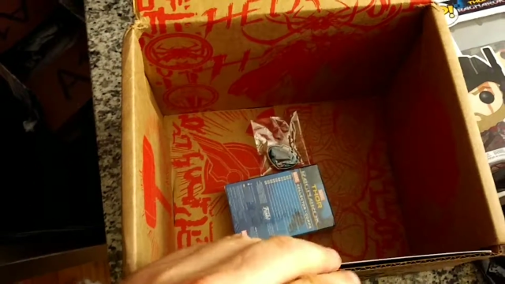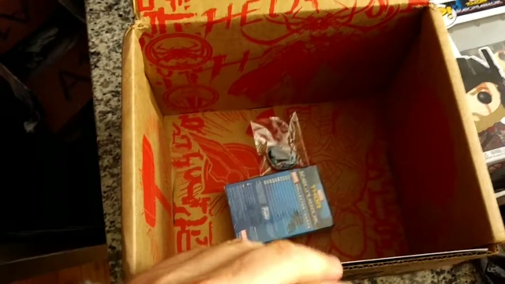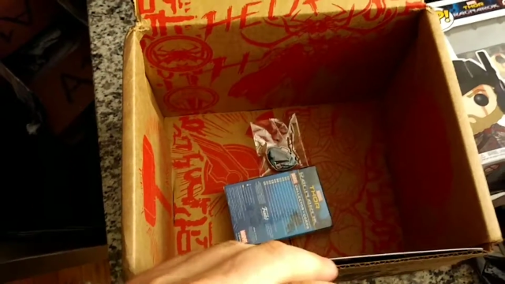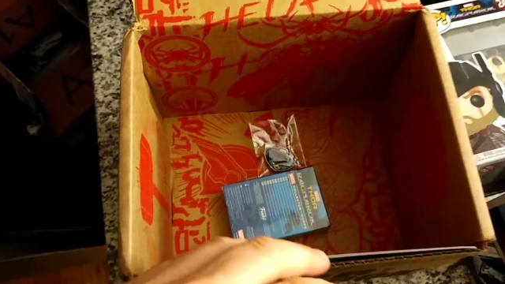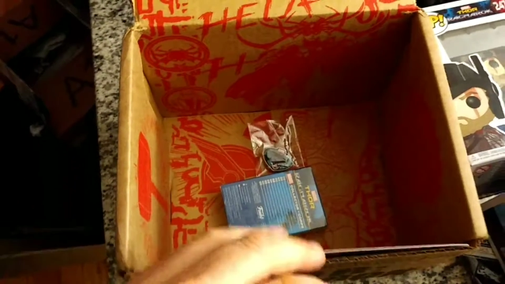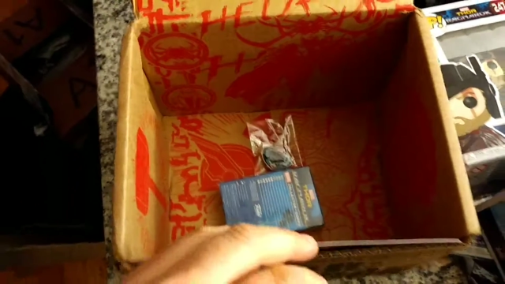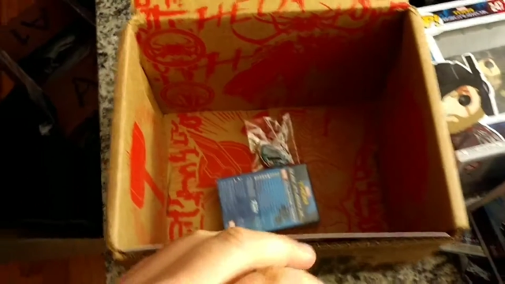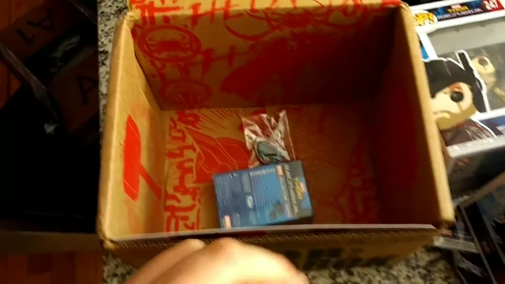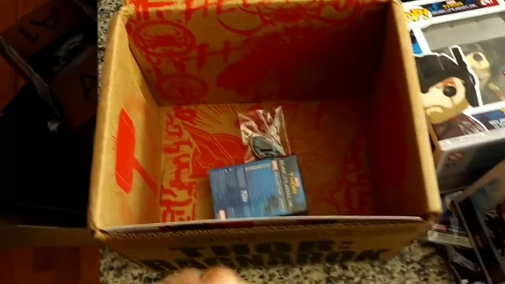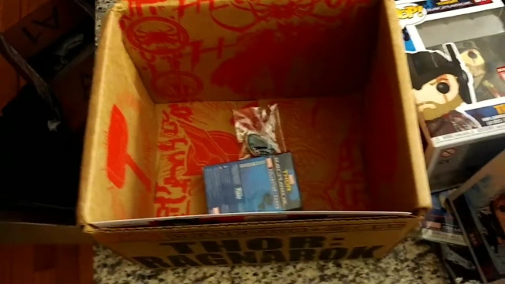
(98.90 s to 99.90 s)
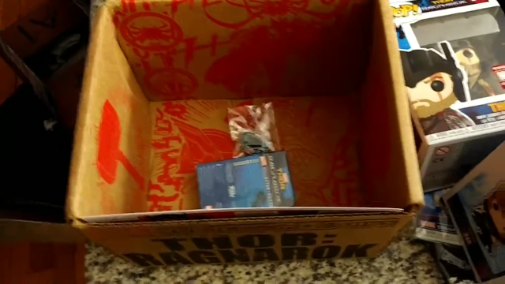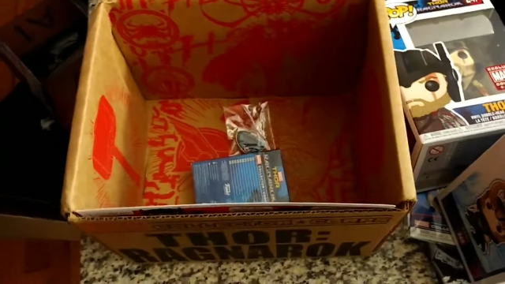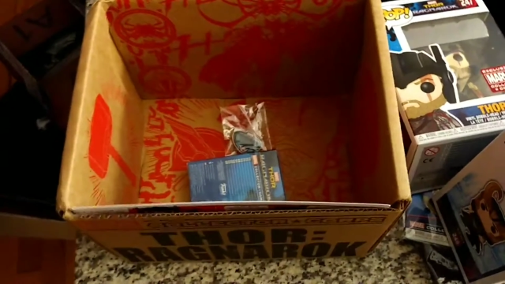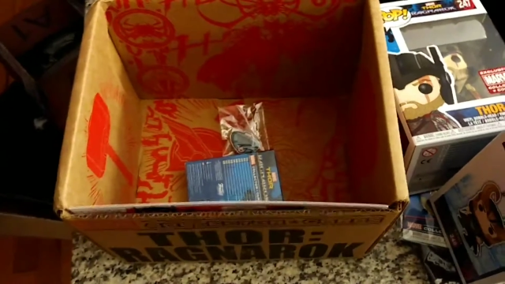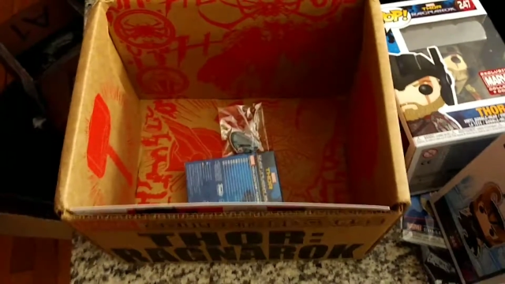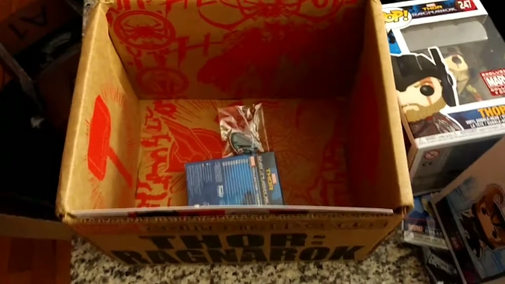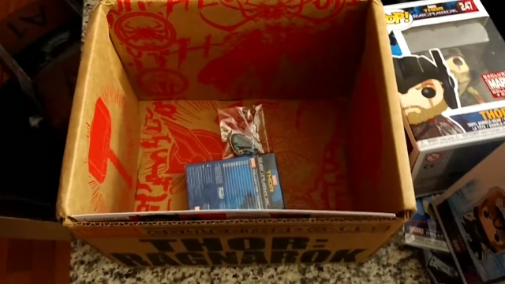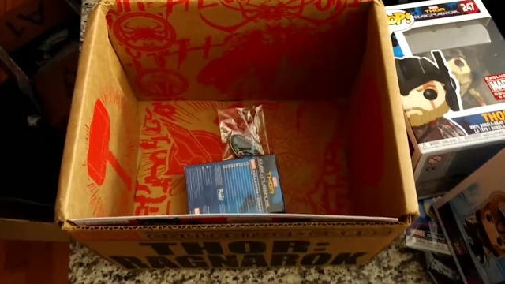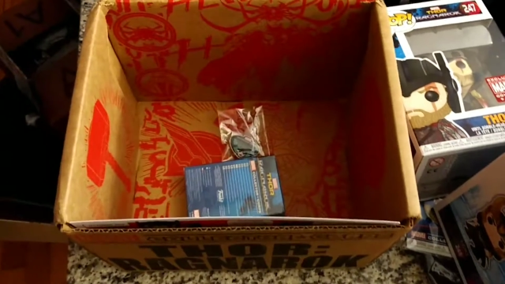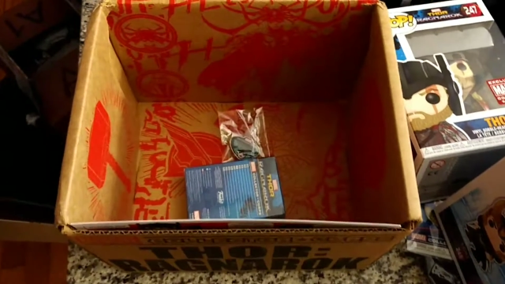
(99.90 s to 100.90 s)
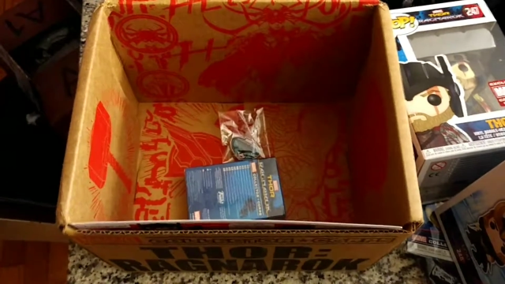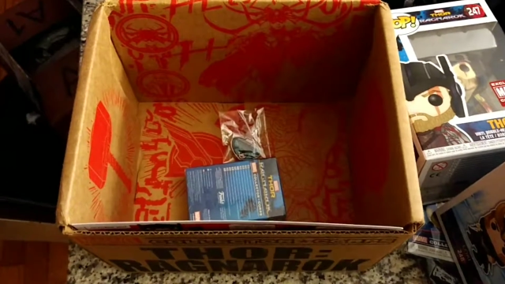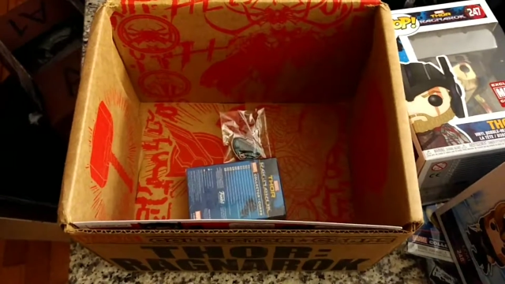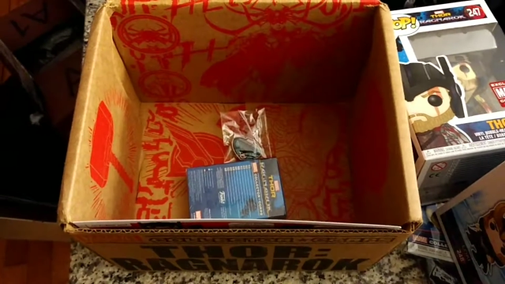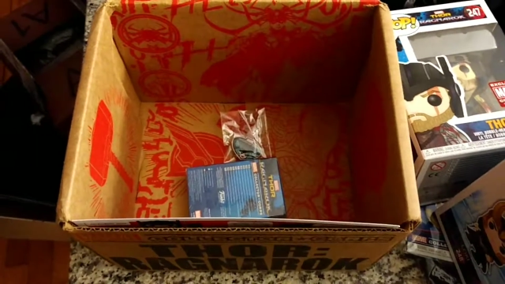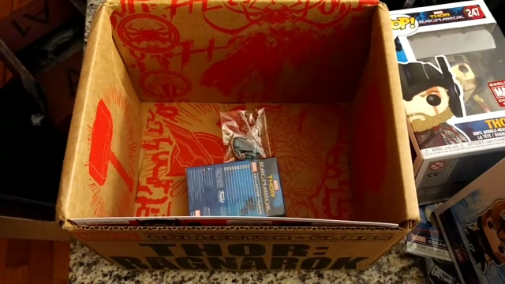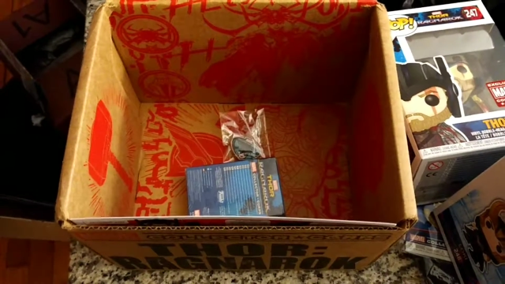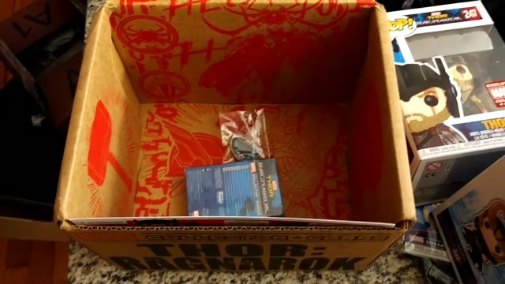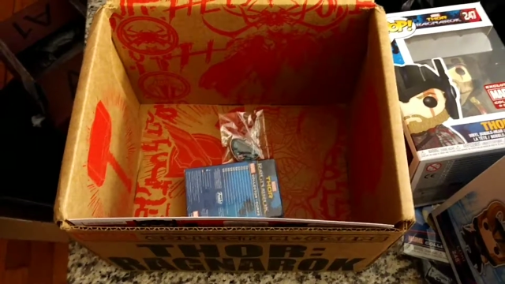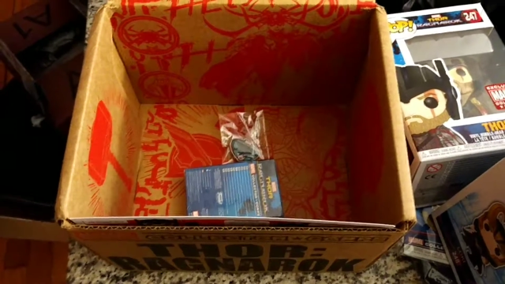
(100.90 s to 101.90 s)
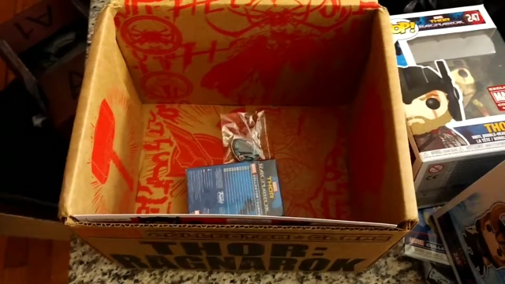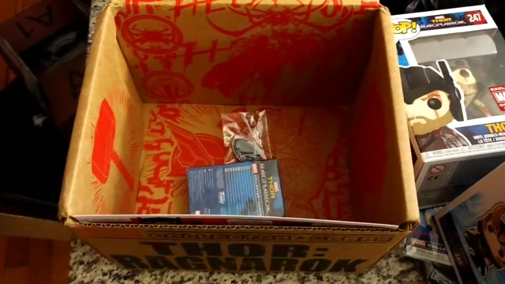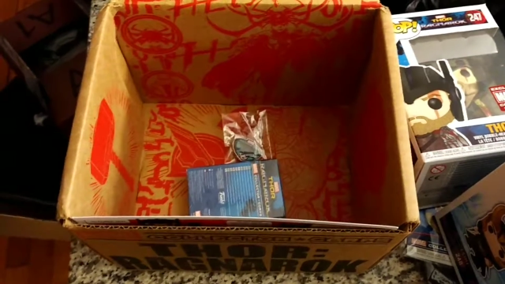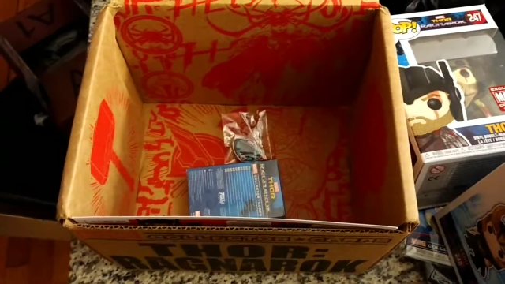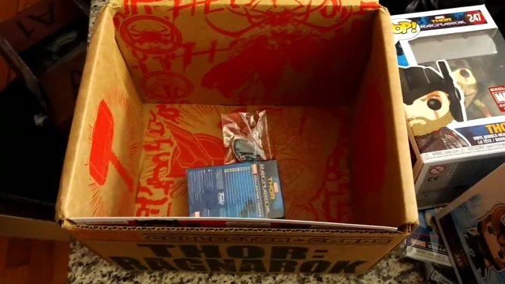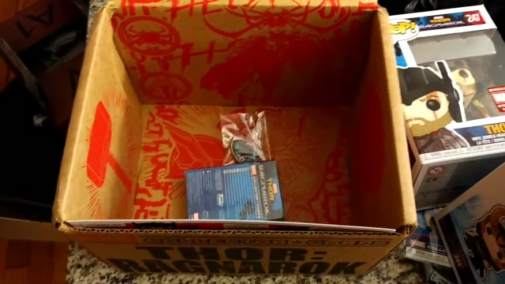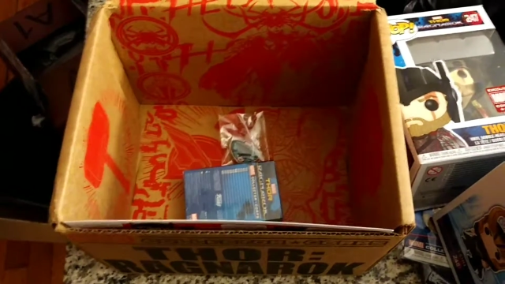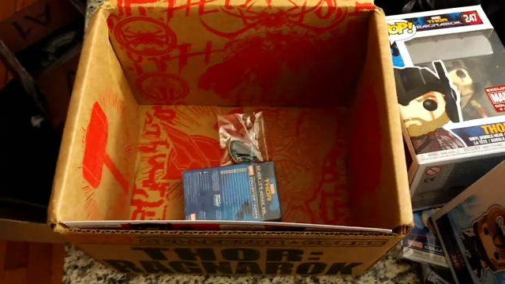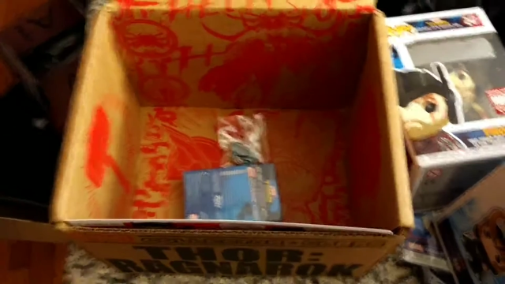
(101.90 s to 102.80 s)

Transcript: Nobody's mouth can be seen.